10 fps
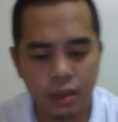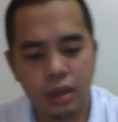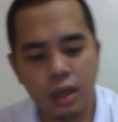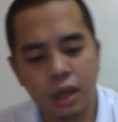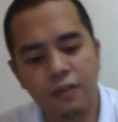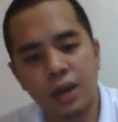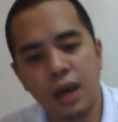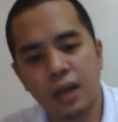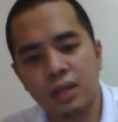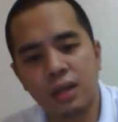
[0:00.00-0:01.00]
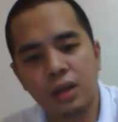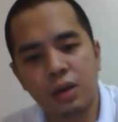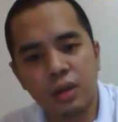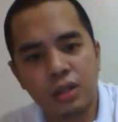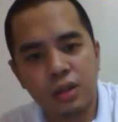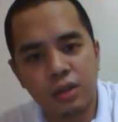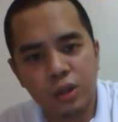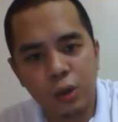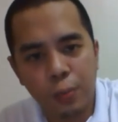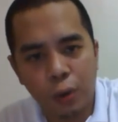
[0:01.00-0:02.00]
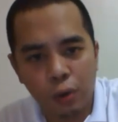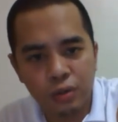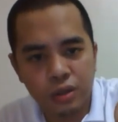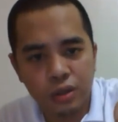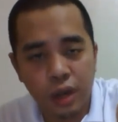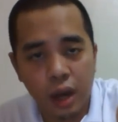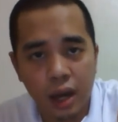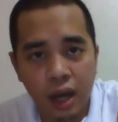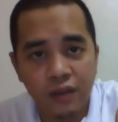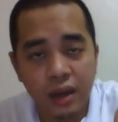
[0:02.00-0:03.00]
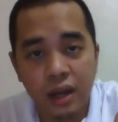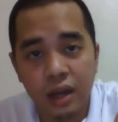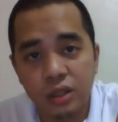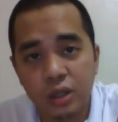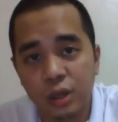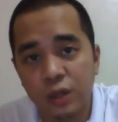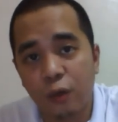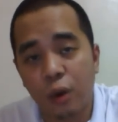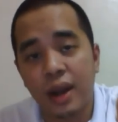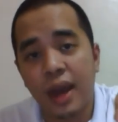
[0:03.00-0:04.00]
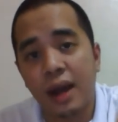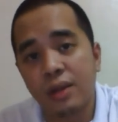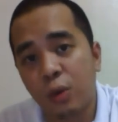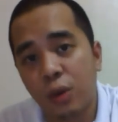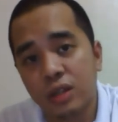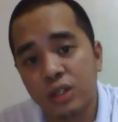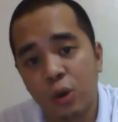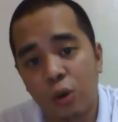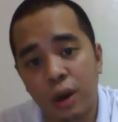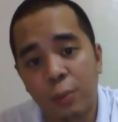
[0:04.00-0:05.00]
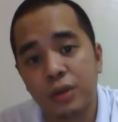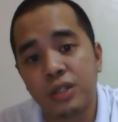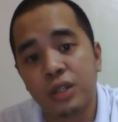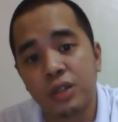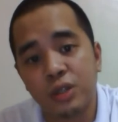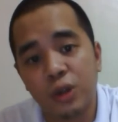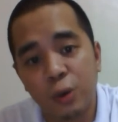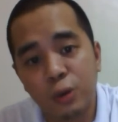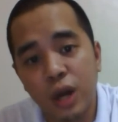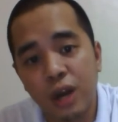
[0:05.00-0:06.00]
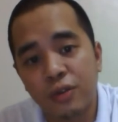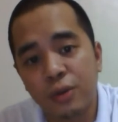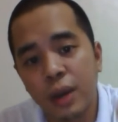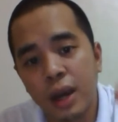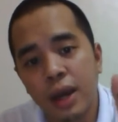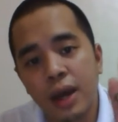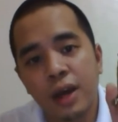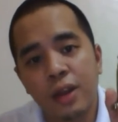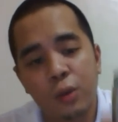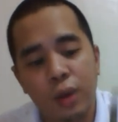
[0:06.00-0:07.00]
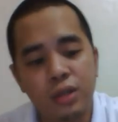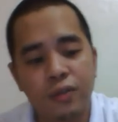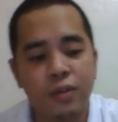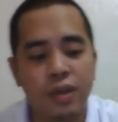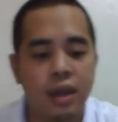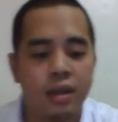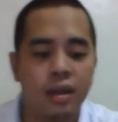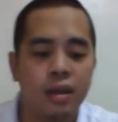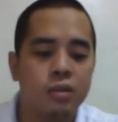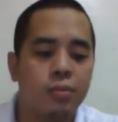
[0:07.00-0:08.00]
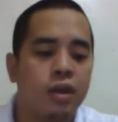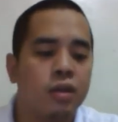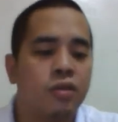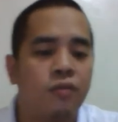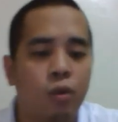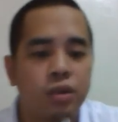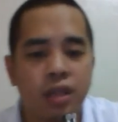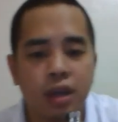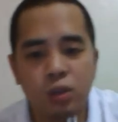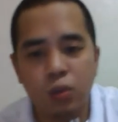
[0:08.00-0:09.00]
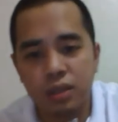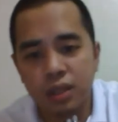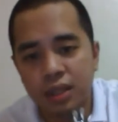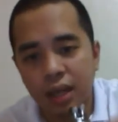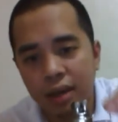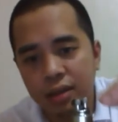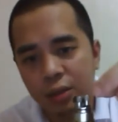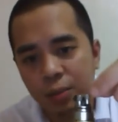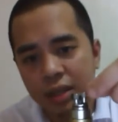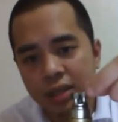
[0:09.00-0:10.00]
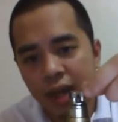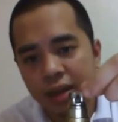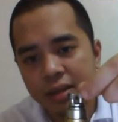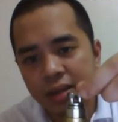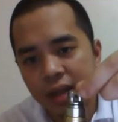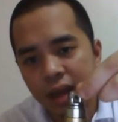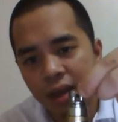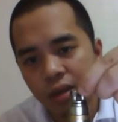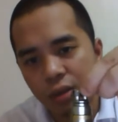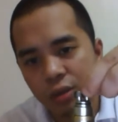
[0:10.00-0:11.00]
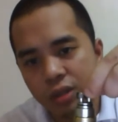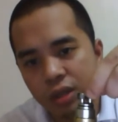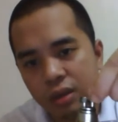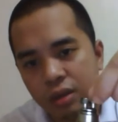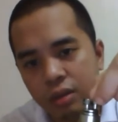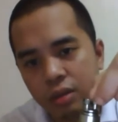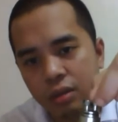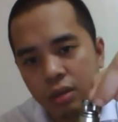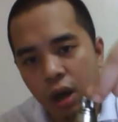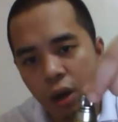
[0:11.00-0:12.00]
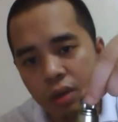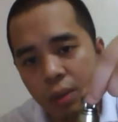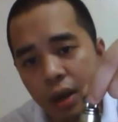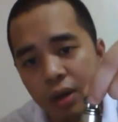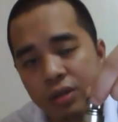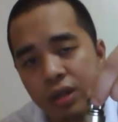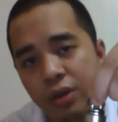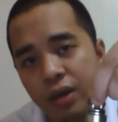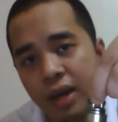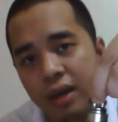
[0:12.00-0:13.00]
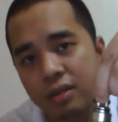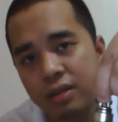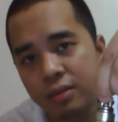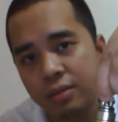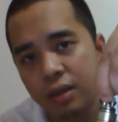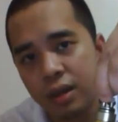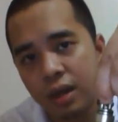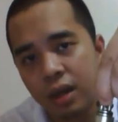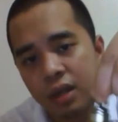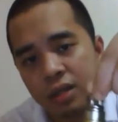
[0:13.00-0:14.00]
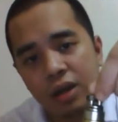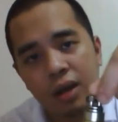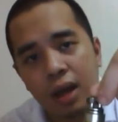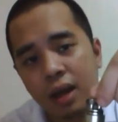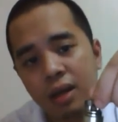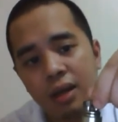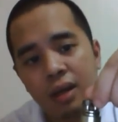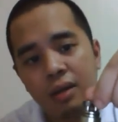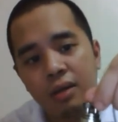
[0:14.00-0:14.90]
if you guys could notice, your two posts do not have any inserts for an Allen wrench or a precision screwdriver. The reason for that is because the Vortex was designed to be tightened and loosened only by using your hands. So you're not going to need